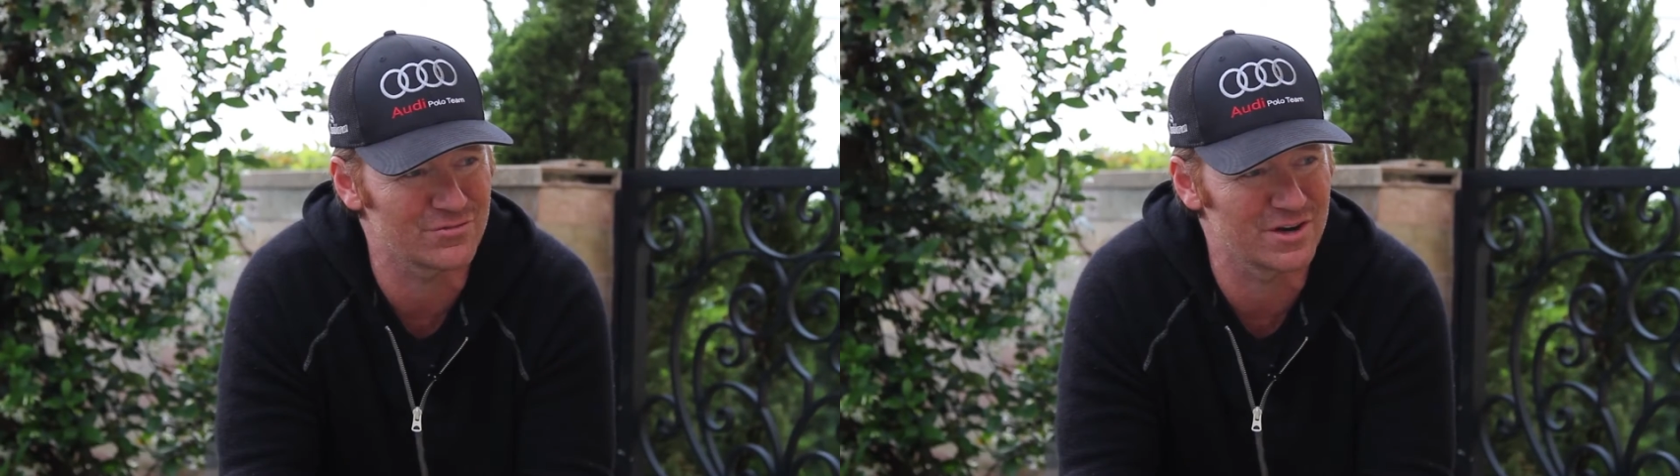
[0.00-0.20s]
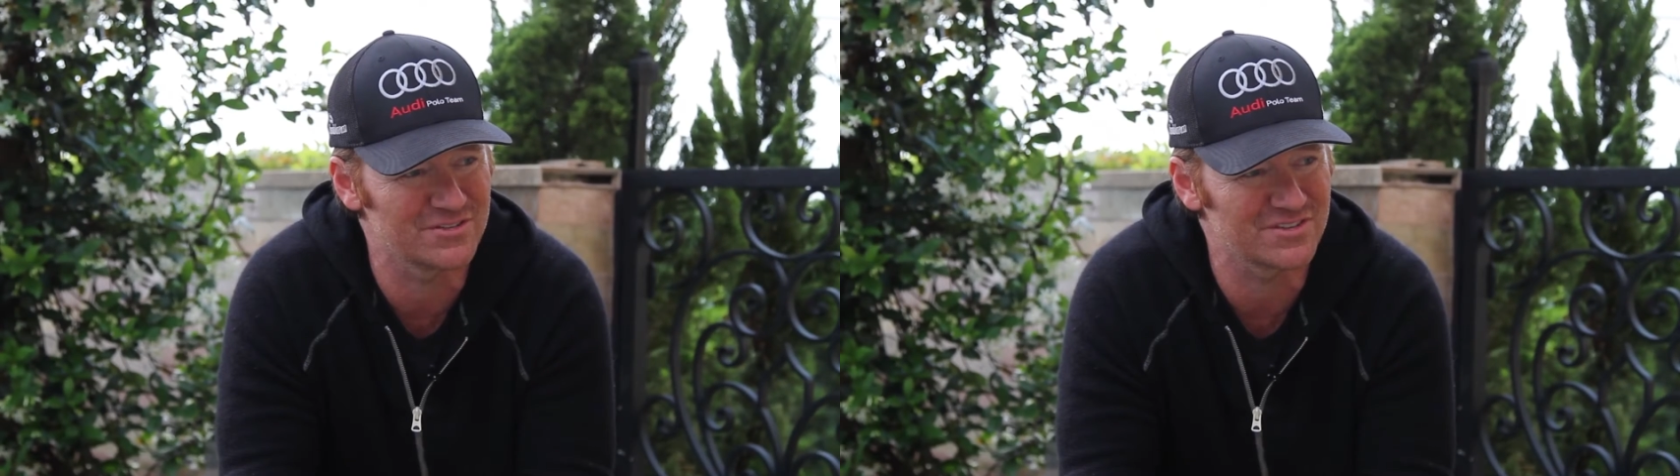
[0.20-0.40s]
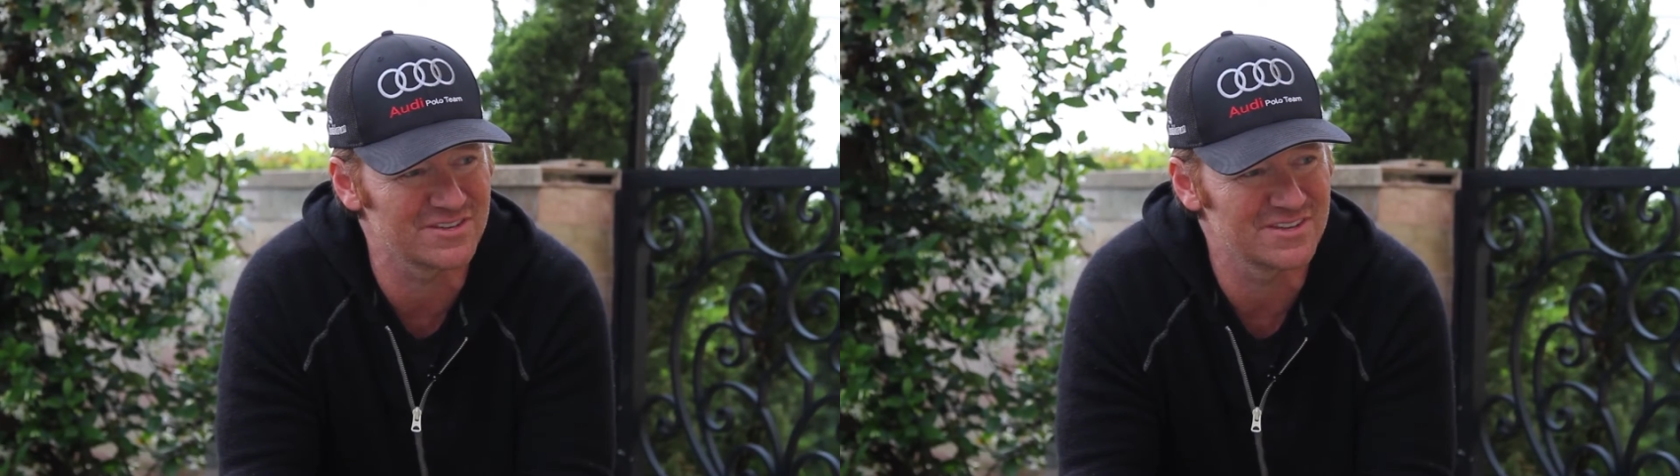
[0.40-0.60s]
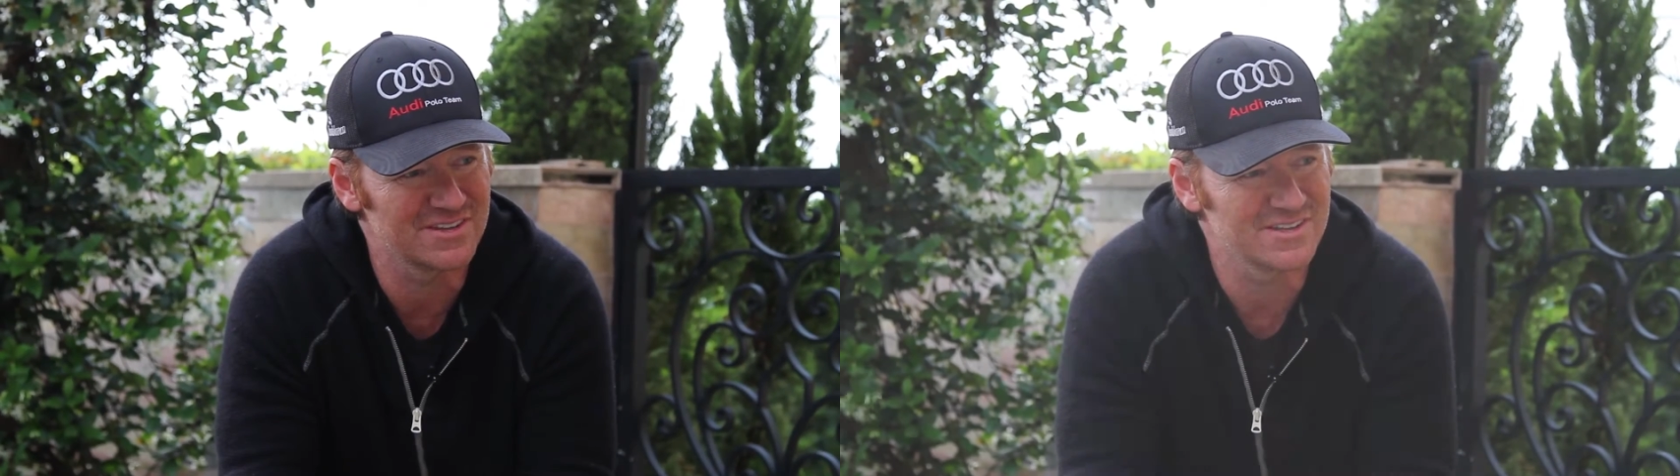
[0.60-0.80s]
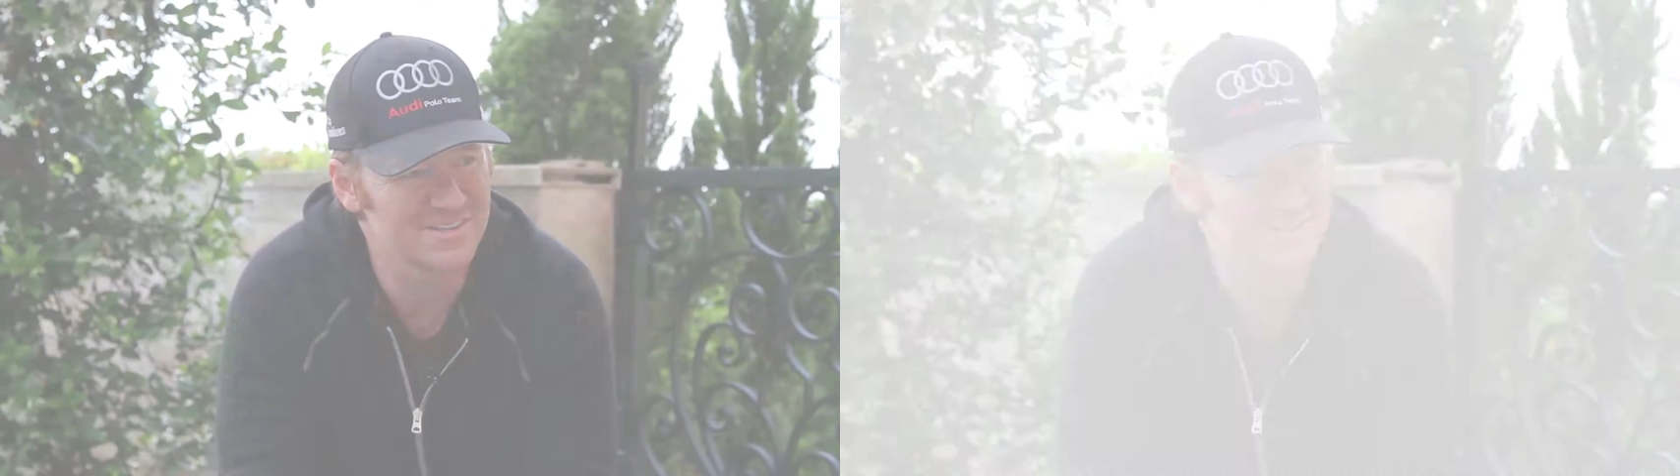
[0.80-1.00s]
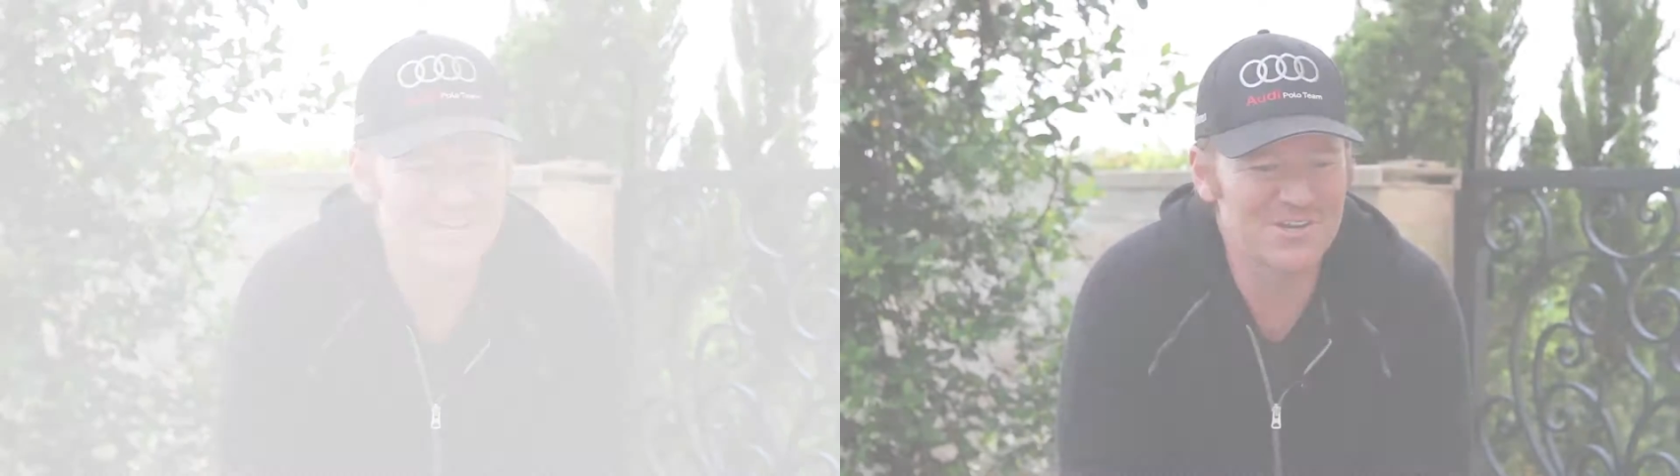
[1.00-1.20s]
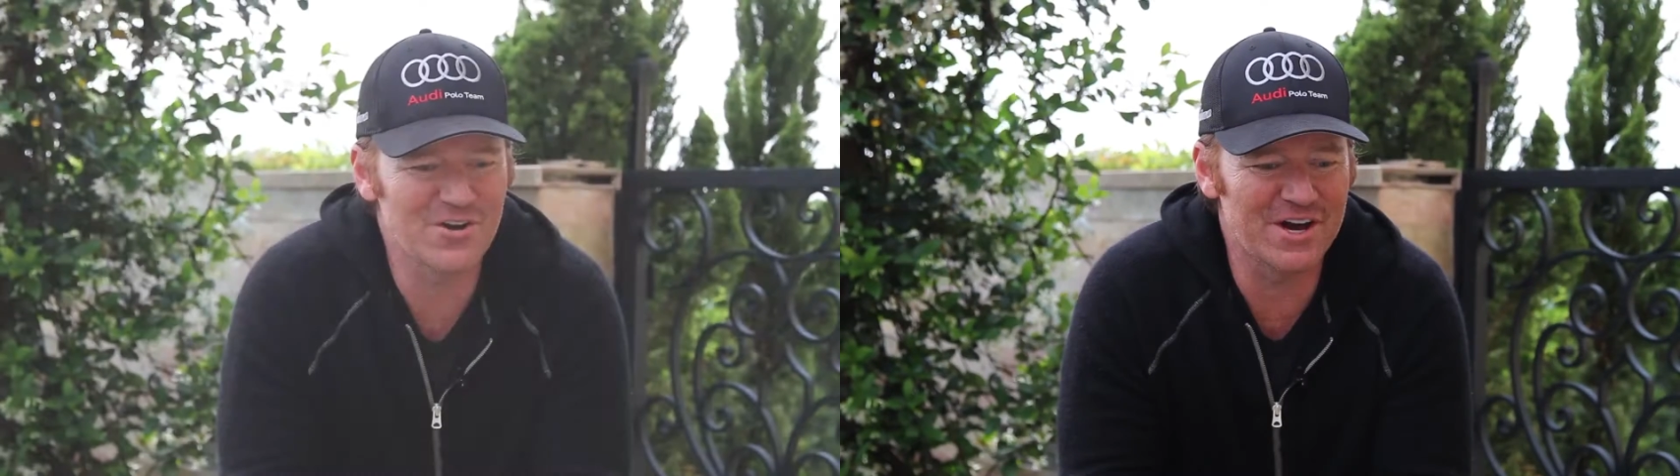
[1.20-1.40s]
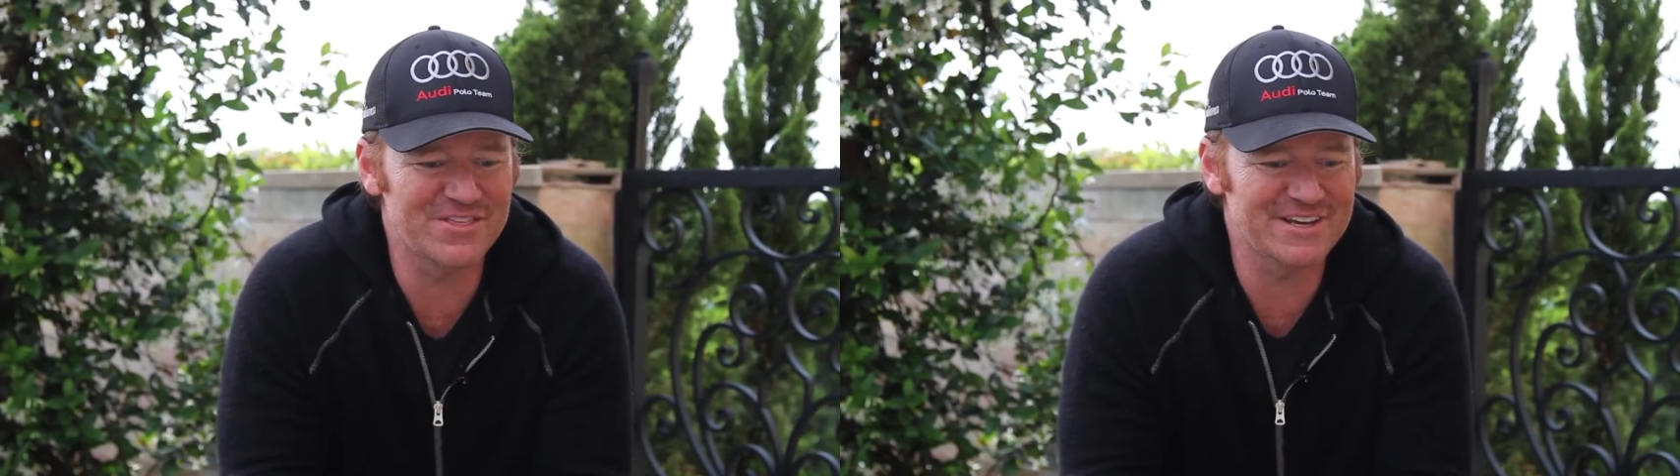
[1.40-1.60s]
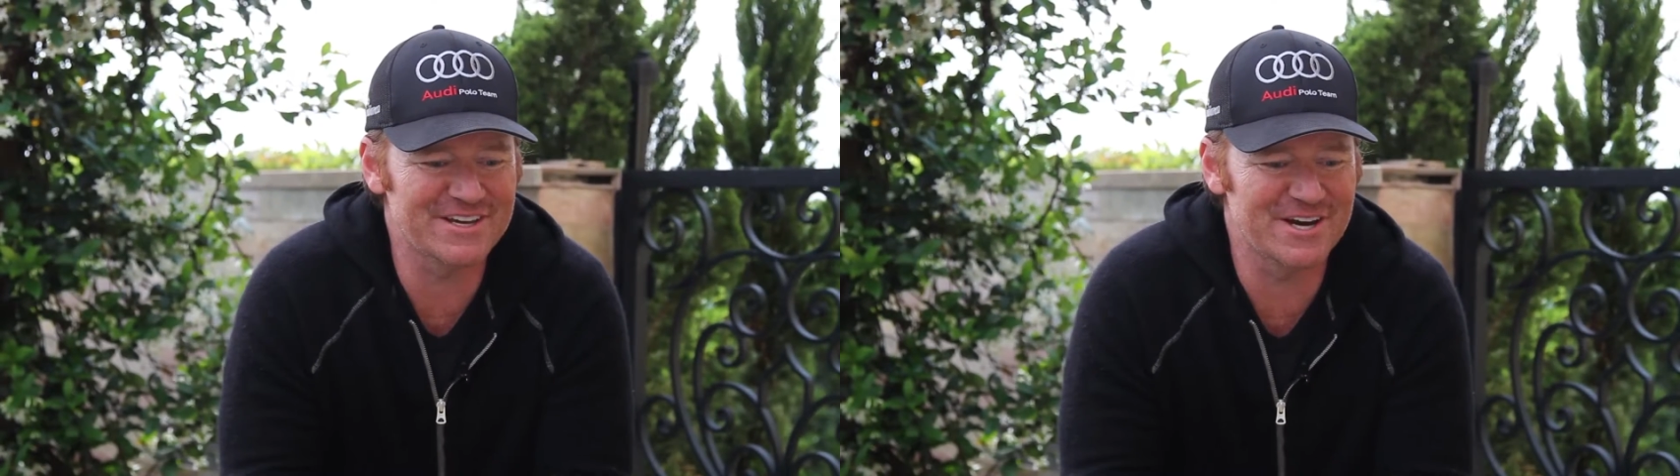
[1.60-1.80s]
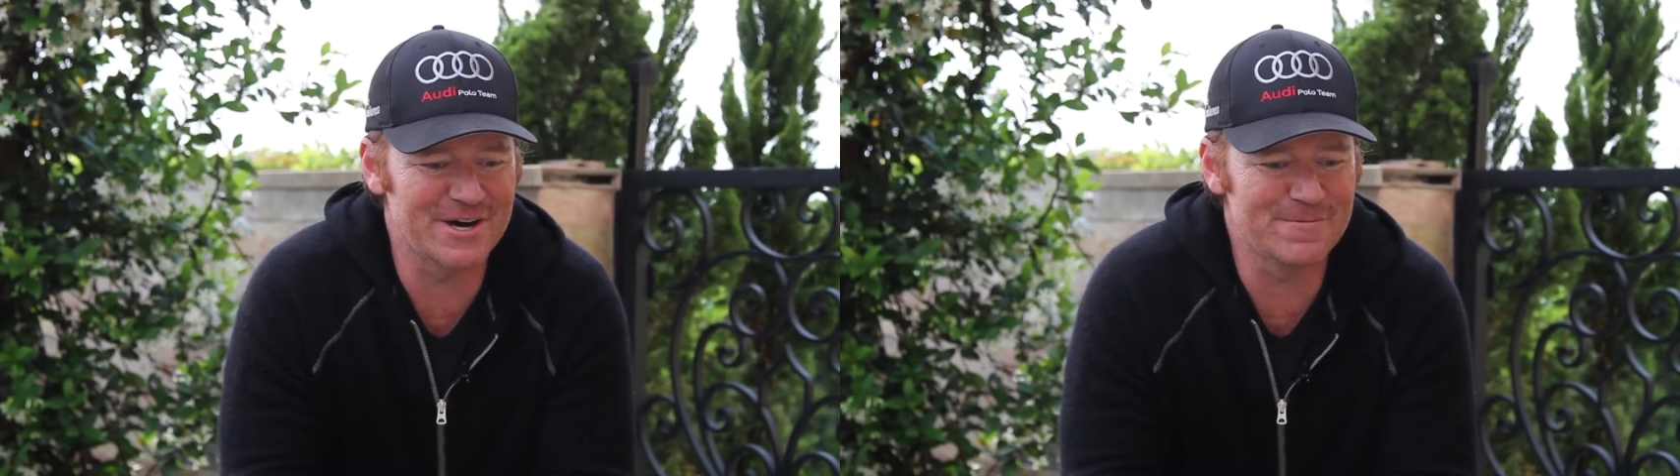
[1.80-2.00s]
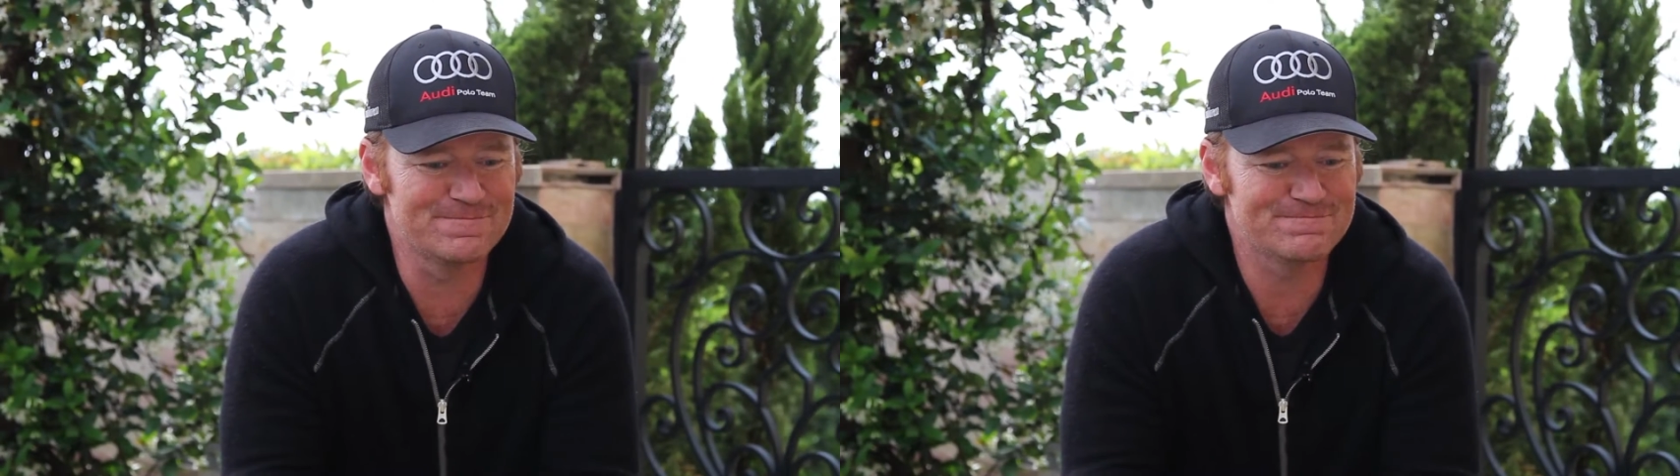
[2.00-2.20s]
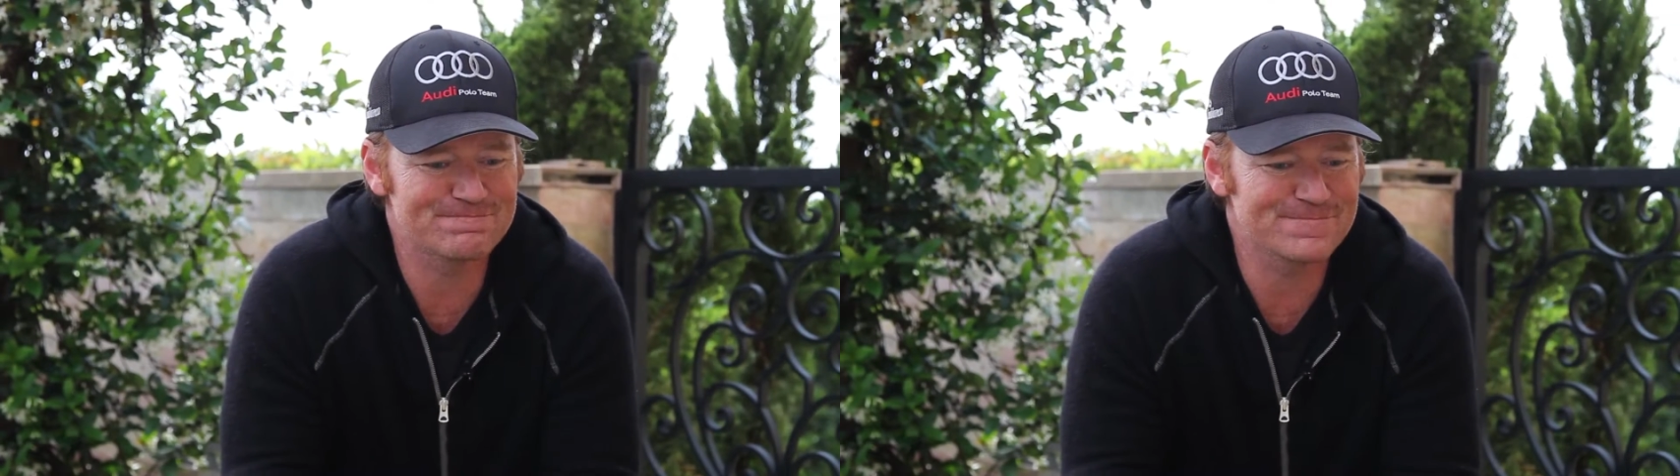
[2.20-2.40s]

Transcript: friends. I think that